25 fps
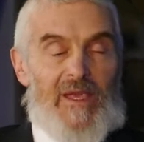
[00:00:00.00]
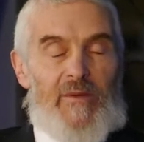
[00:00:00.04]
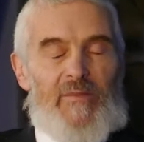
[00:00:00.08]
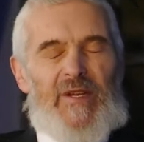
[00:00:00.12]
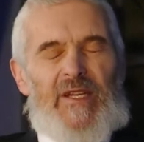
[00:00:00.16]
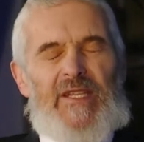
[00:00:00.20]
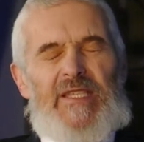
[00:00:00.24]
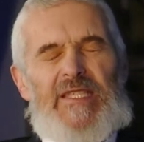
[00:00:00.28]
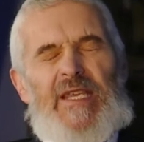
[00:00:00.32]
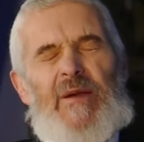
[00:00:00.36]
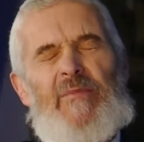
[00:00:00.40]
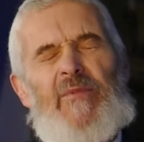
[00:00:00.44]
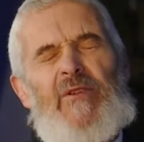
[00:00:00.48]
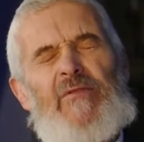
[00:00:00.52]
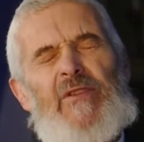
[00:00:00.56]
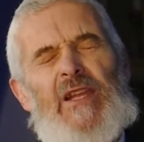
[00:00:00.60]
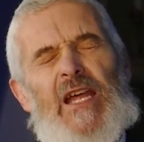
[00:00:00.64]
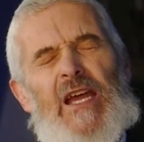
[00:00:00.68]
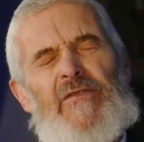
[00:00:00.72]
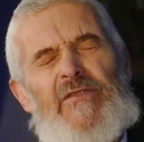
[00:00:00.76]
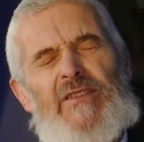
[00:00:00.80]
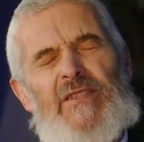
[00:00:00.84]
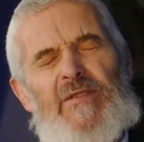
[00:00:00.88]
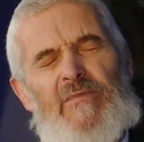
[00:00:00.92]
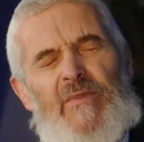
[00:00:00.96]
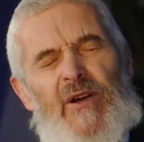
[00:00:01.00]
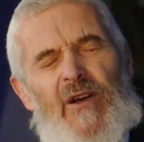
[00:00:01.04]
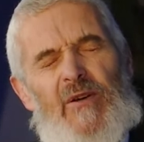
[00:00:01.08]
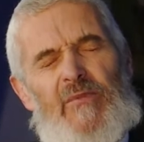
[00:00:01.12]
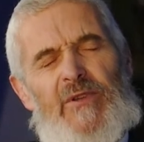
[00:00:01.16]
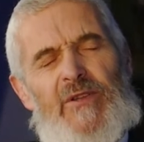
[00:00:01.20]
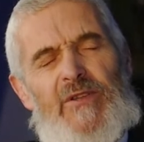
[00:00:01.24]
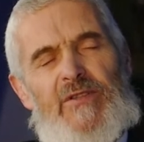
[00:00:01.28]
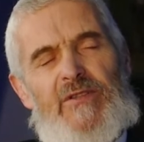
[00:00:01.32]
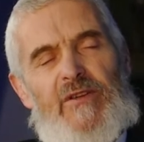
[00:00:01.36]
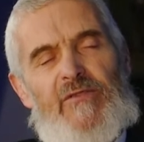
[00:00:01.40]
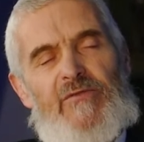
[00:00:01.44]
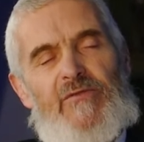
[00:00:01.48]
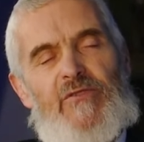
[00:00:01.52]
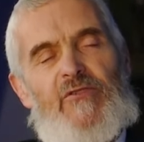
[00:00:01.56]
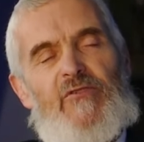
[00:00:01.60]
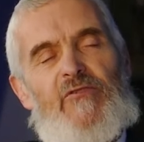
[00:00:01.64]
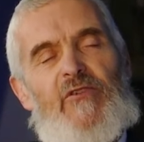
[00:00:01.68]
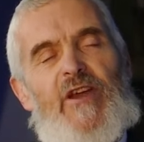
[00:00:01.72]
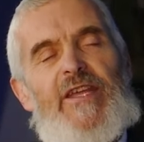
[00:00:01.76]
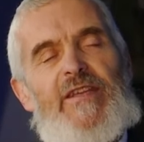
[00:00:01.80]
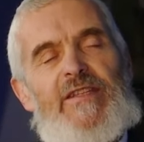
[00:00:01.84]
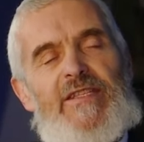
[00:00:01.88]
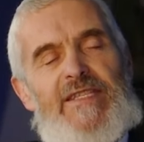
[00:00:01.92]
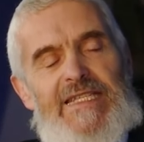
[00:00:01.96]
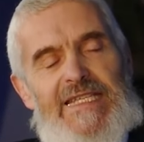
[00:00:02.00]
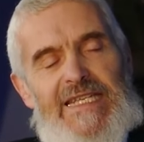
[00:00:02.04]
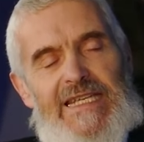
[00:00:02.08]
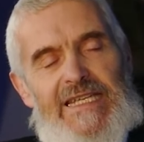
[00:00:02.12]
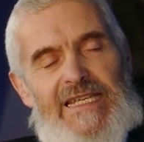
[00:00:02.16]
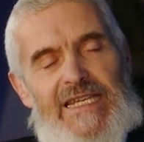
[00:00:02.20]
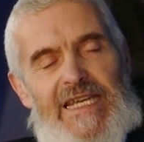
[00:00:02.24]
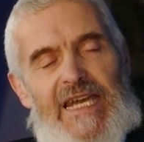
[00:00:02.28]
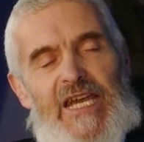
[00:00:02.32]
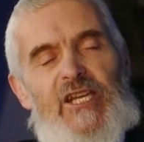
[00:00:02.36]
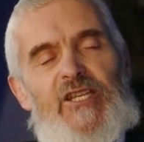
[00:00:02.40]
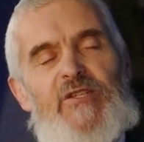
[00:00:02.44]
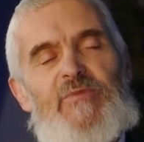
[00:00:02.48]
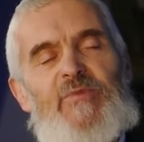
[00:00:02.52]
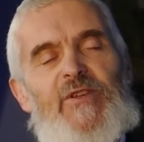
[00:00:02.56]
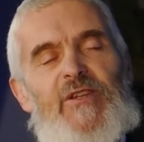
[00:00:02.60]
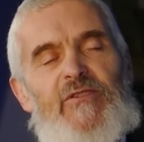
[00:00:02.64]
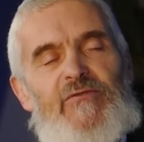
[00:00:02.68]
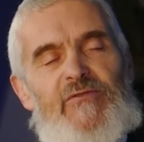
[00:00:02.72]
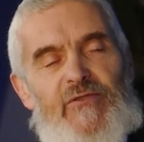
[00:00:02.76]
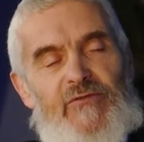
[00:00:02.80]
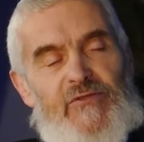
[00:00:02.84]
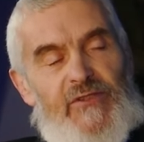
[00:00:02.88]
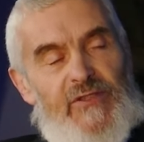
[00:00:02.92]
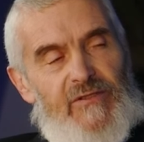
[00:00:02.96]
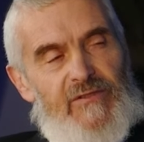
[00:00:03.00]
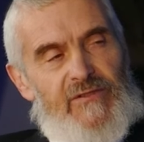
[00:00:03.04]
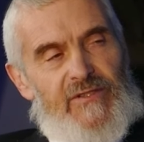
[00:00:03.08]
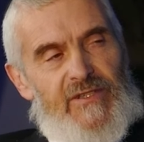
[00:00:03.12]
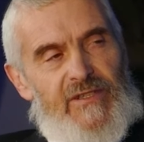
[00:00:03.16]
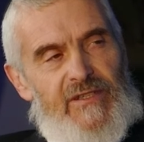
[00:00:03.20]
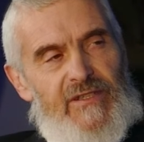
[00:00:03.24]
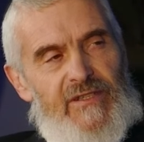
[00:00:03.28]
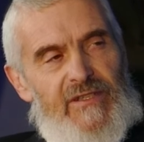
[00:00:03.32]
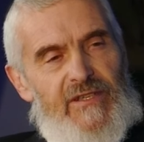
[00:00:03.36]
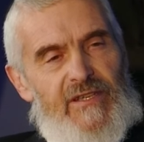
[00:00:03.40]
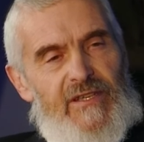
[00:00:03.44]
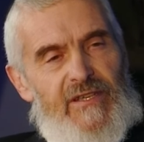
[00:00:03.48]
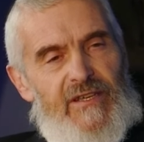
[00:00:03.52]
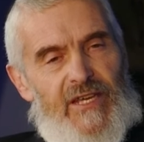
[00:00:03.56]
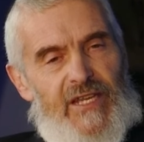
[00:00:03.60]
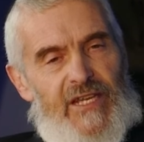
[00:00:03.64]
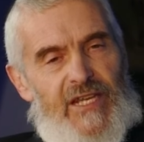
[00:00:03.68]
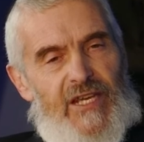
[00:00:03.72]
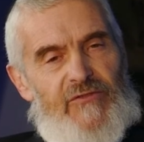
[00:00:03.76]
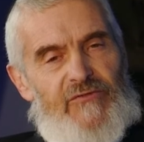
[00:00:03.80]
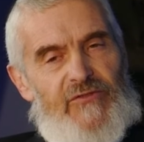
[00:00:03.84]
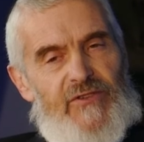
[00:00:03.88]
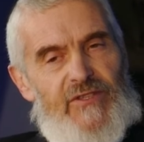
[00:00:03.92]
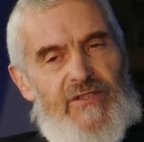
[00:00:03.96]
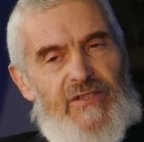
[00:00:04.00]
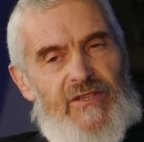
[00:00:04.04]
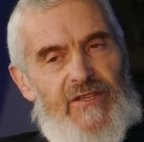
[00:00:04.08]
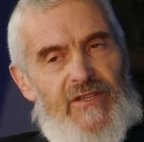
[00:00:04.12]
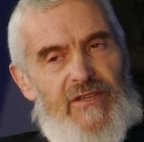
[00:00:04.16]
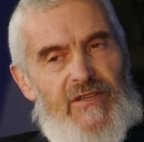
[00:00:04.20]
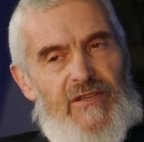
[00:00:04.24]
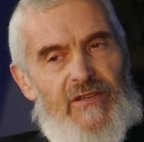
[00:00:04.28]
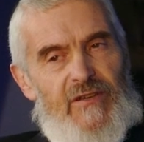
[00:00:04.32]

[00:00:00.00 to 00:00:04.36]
but at some of life's moment of greatest engagement of difficulty and effort